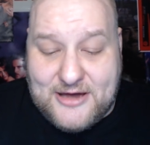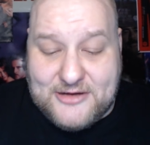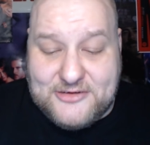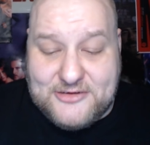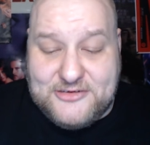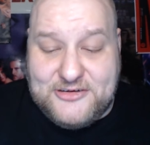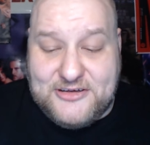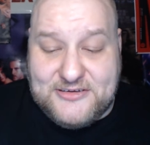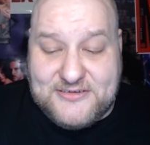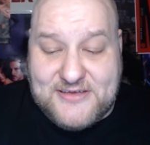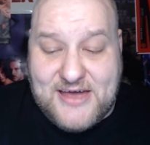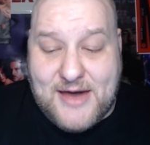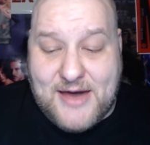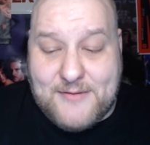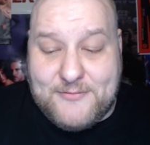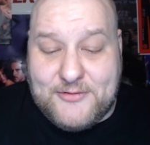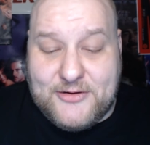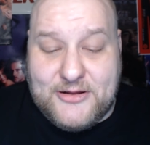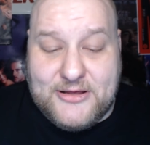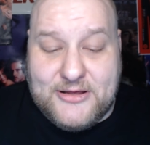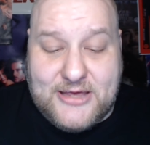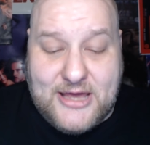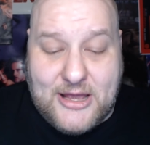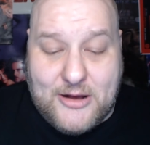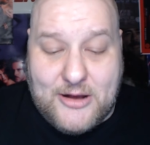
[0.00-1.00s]
She's
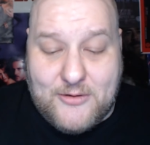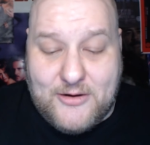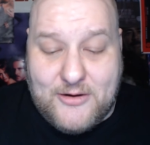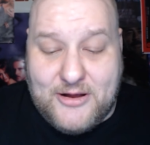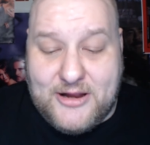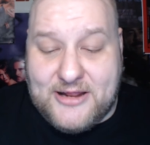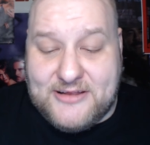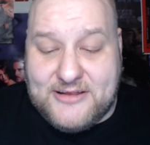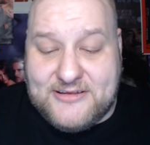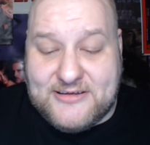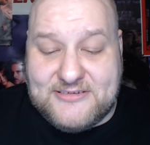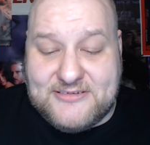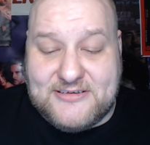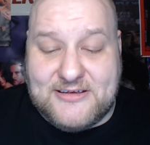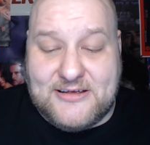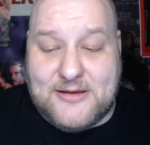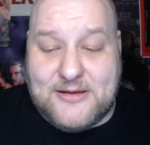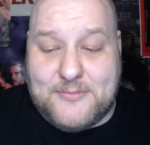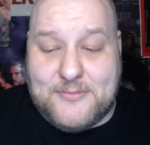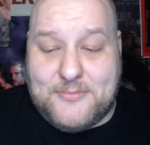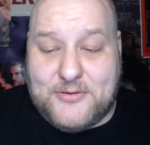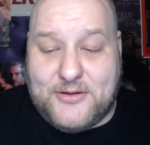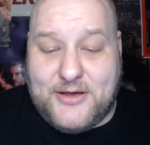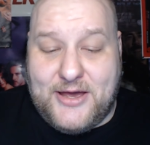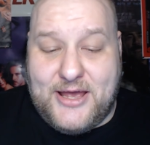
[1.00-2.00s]
confident, caring, and doesn't
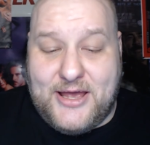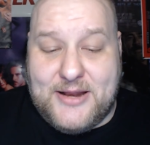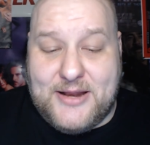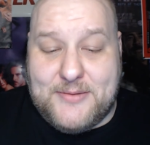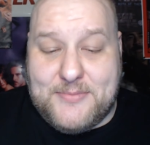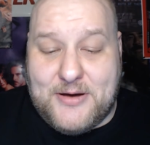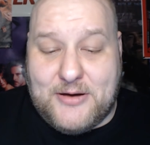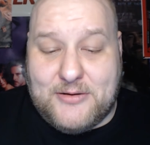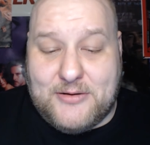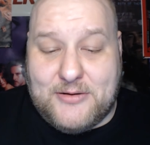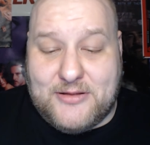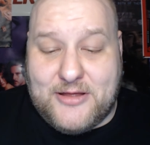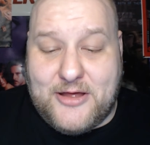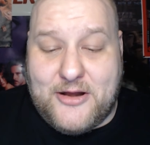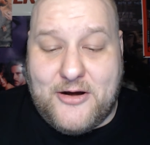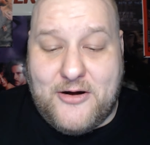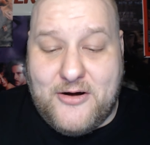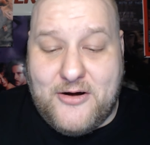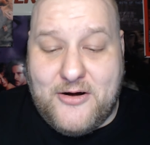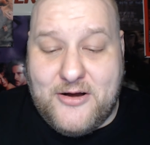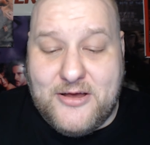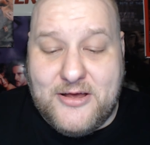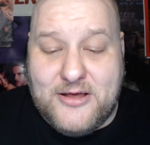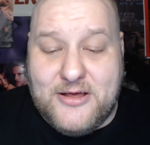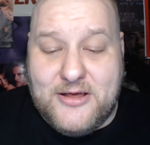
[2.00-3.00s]
complain about Leonard.